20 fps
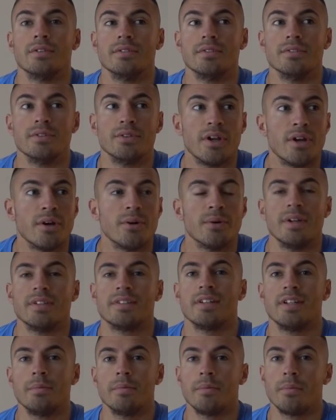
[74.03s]
No, it's
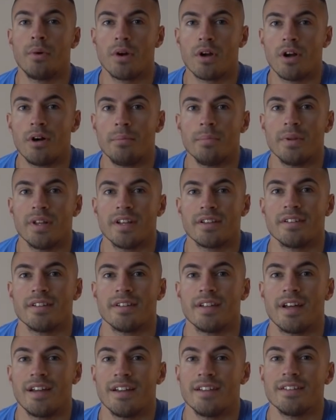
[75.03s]
a little bit more complex than
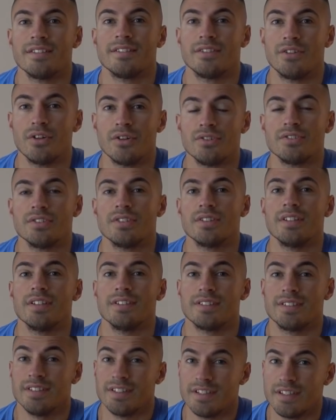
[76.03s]
that. This
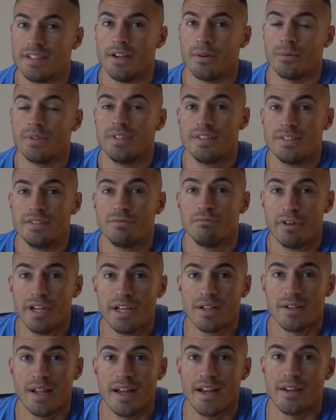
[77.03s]
is
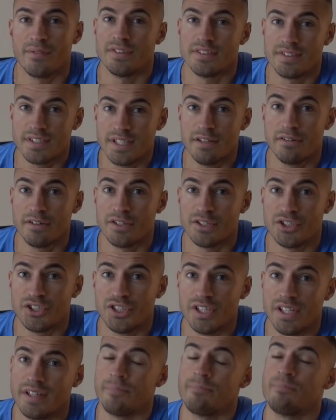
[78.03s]
real life, it's serious
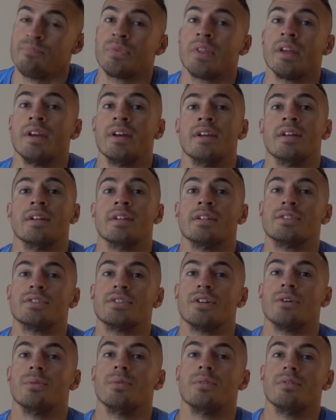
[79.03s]
shit.
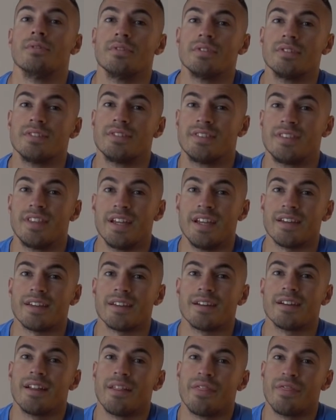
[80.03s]
So
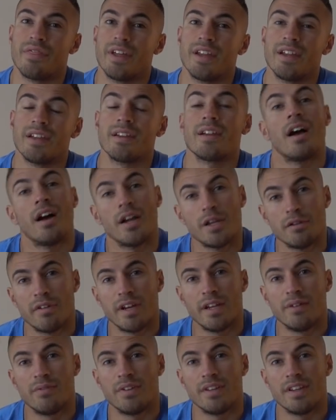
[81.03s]
think, are you
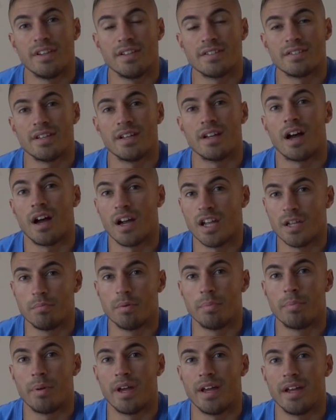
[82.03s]
ready for this? Are you
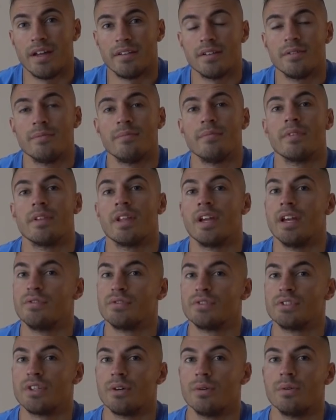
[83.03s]
prepared? If
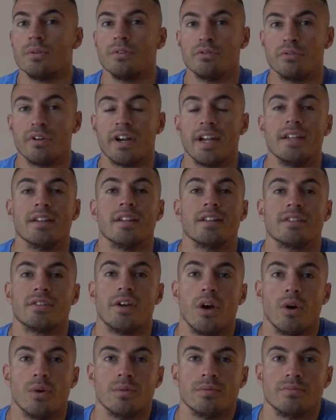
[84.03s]
so, great, let's
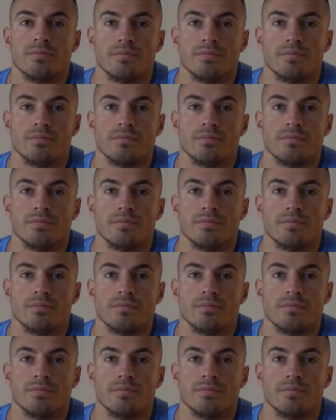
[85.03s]
go.